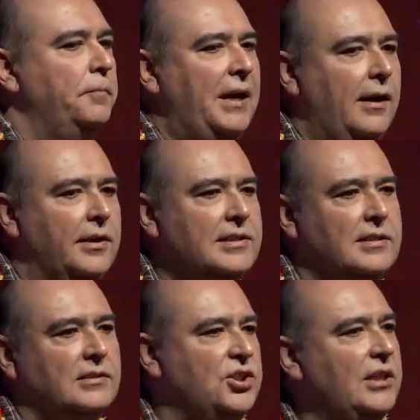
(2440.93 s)
to
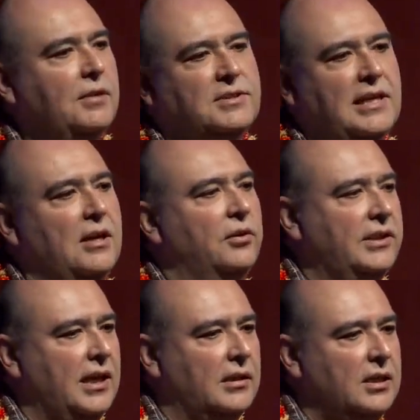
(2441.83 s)
Paris. She didn't stay at a
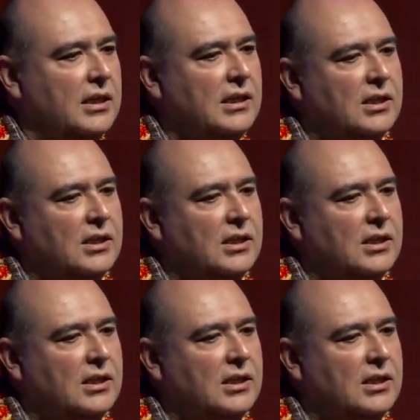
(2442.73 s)
hotel.